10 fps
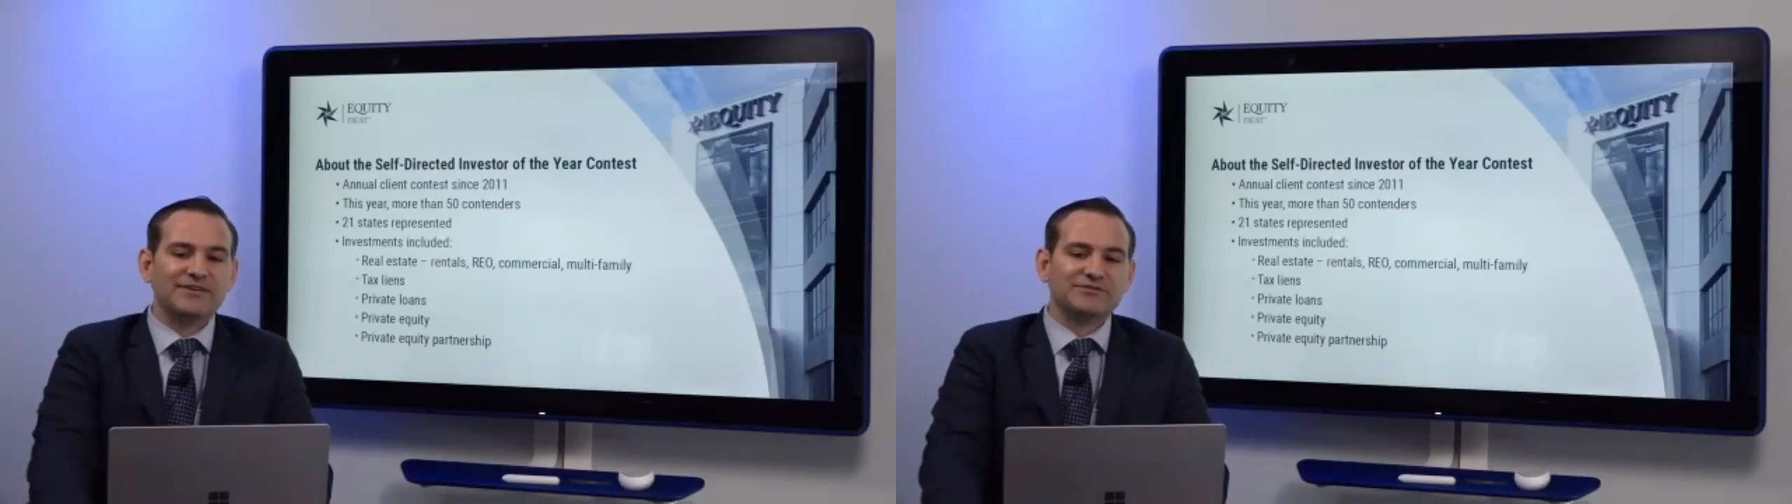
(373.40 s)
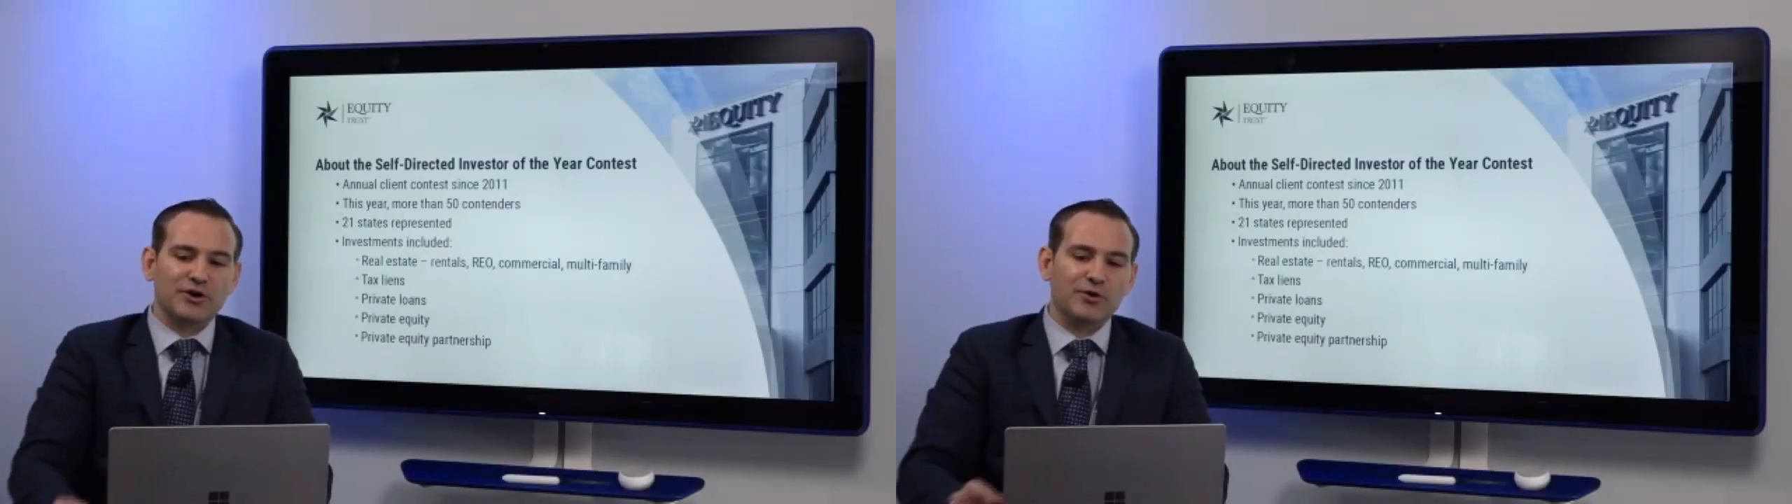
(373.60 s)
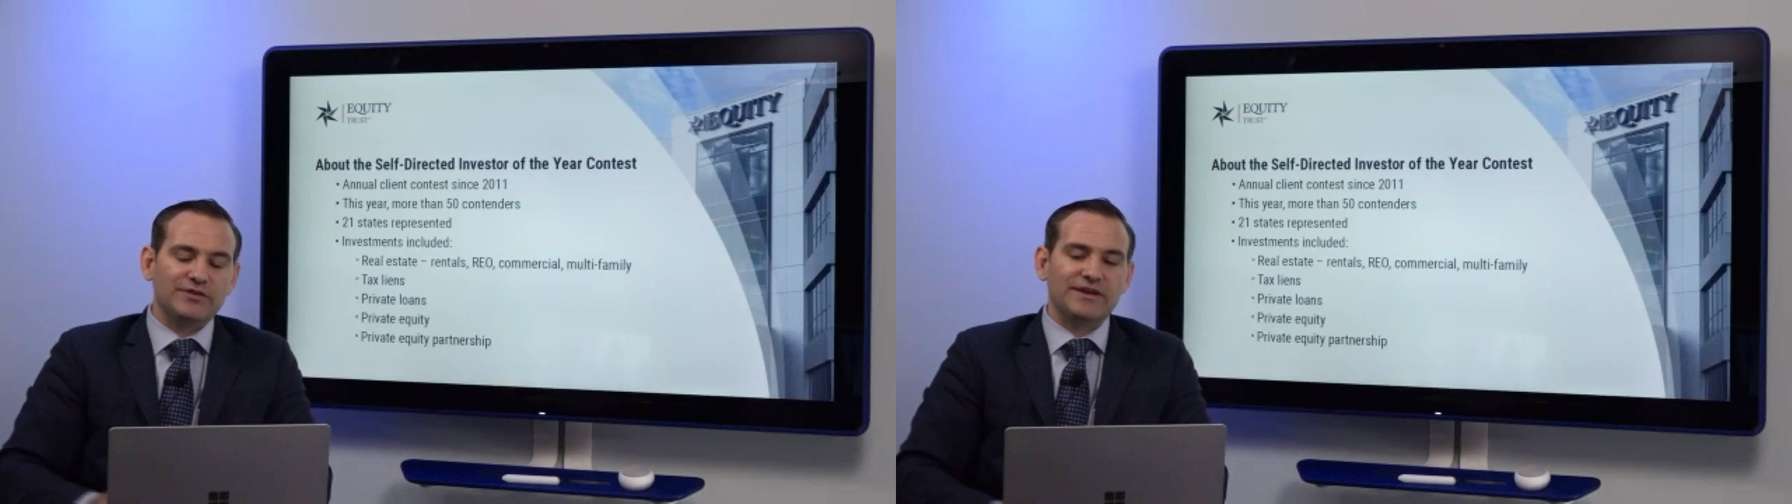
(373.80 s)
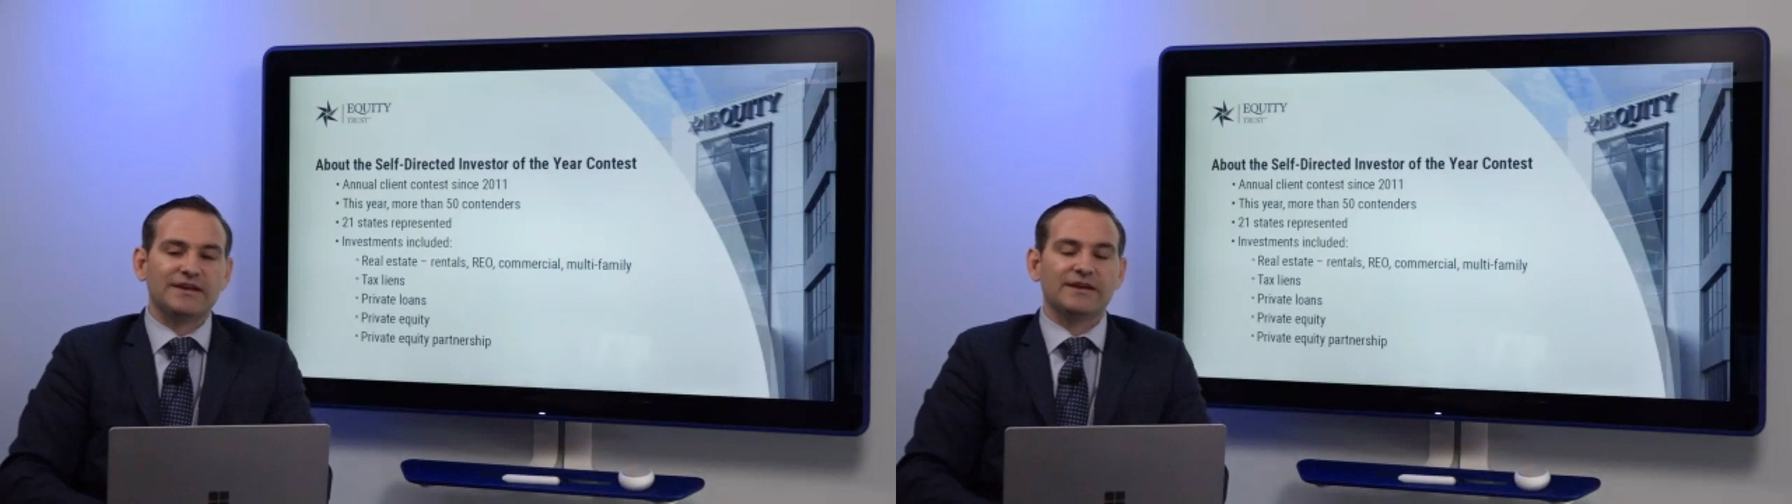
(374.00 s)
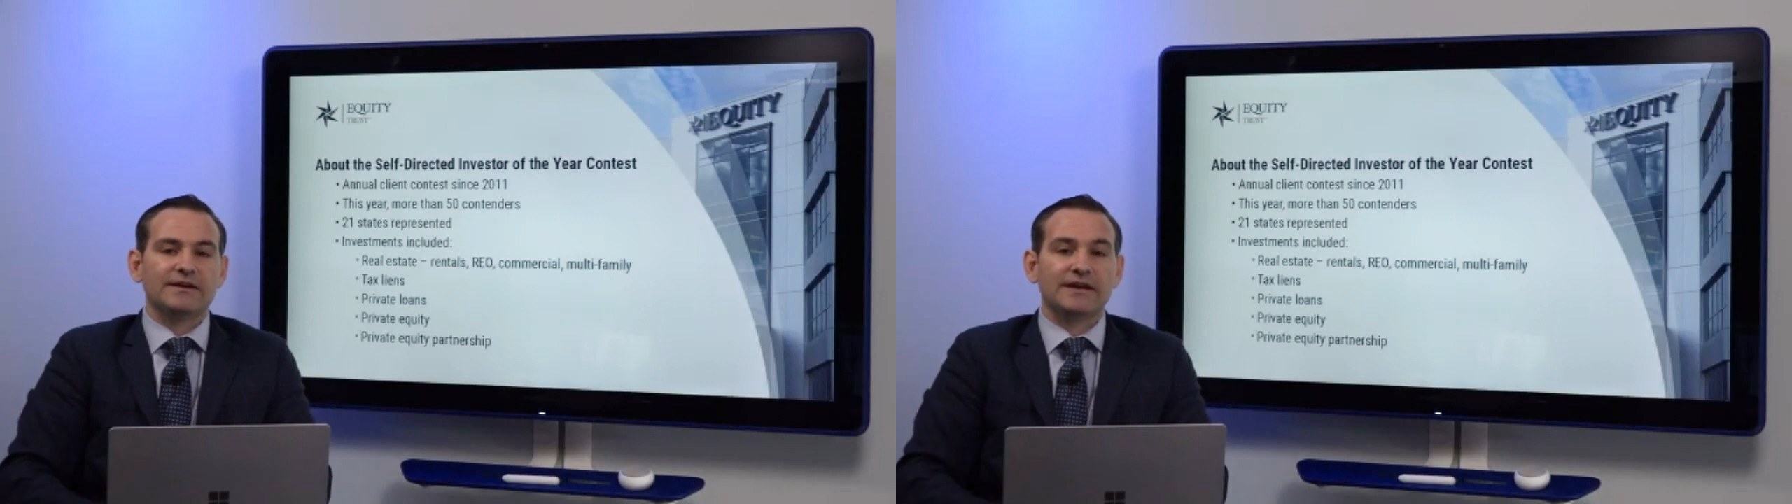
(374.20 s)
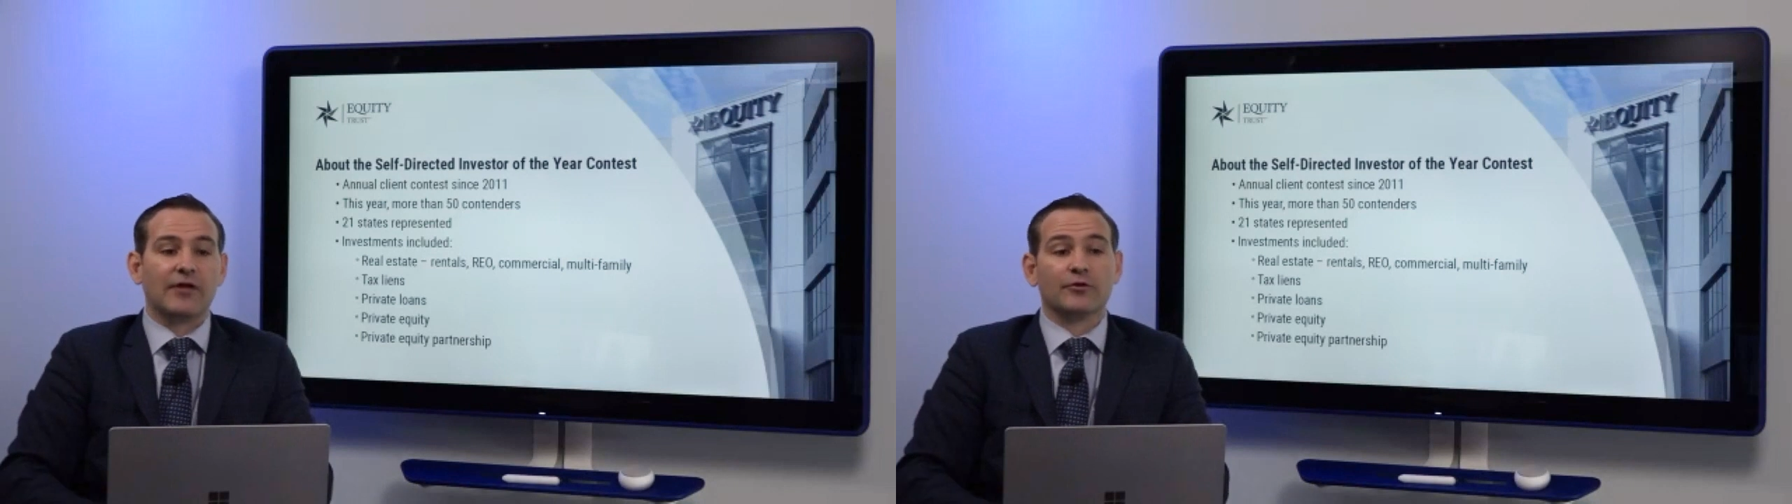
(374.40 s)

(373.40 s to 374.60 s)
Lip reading: So now